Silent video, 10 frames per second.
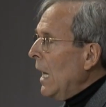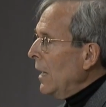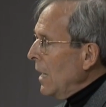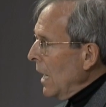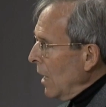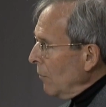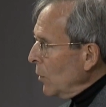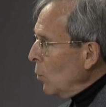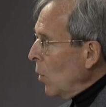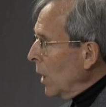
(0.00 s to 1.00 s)
And
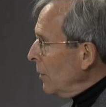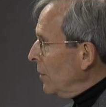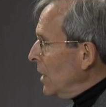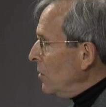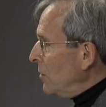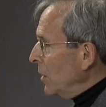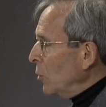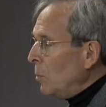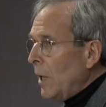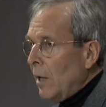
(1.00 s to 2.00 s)
every one of these
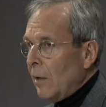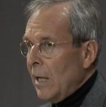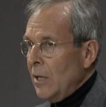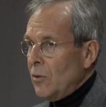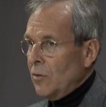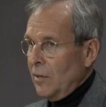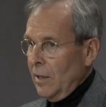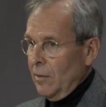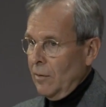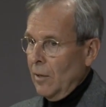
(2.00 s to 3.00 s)
single-payer
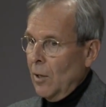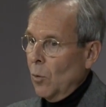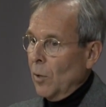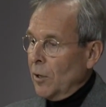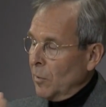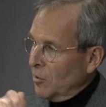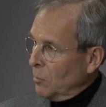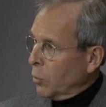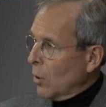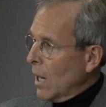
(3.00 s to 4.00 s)
agencies, whether it's
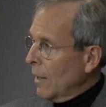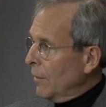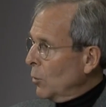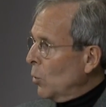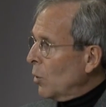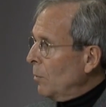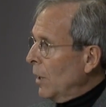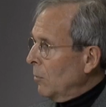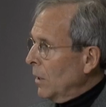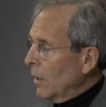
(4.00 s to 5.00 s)
private or
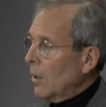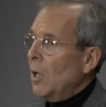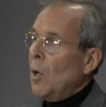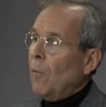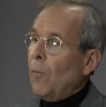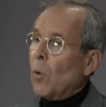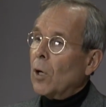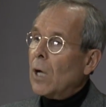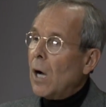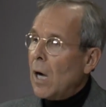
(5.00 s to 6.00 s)
public,
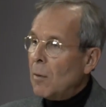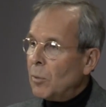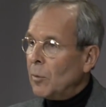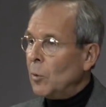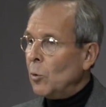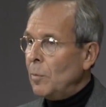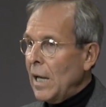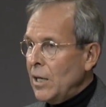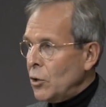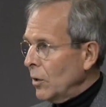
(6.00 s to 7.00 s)
for comparable
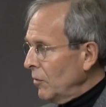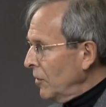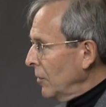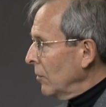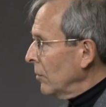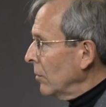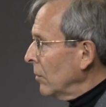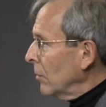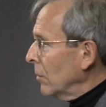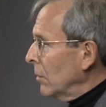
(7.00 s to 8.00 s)
patients,
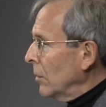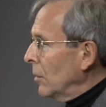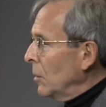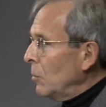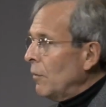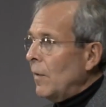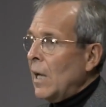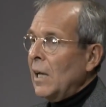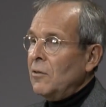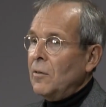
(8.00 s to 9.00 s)

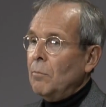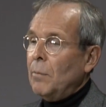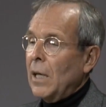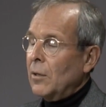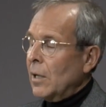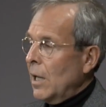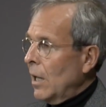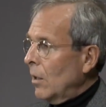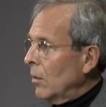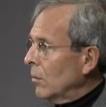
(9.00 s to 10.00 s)
provides better
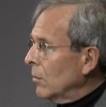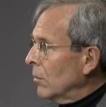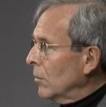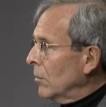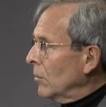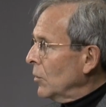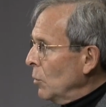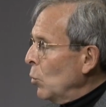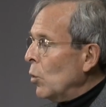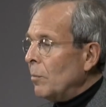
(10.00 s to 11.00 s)
care
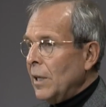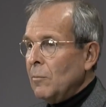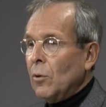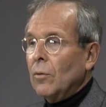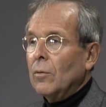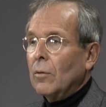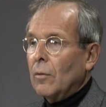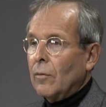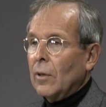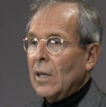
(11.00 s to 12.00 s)
to more people
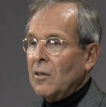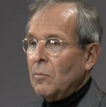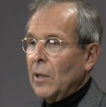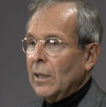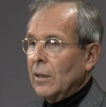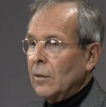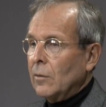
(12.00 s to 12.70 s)
for less money.